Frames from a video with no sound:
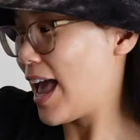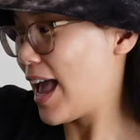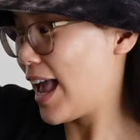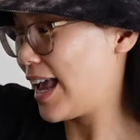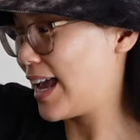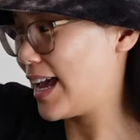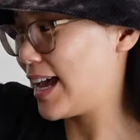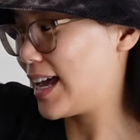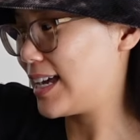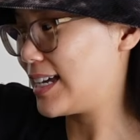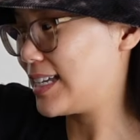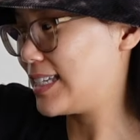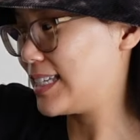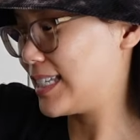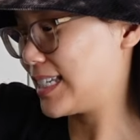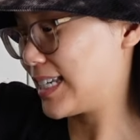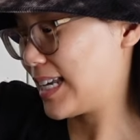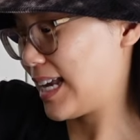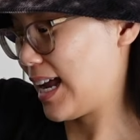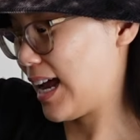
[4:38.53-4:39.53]
and
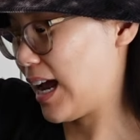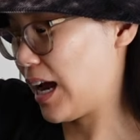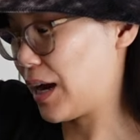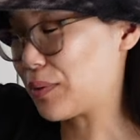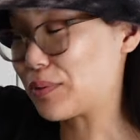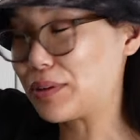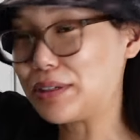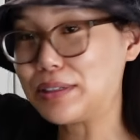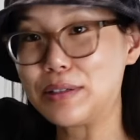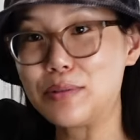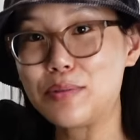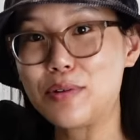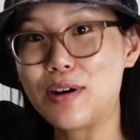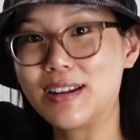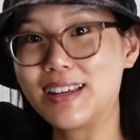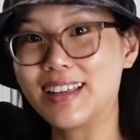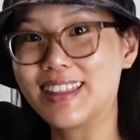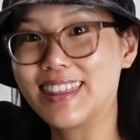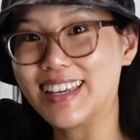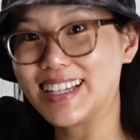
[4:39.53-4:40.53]
I really
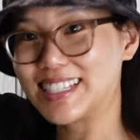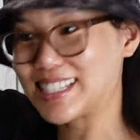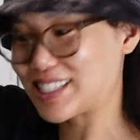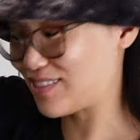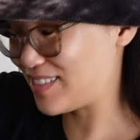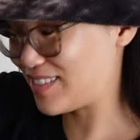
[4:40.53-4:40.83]
wanted this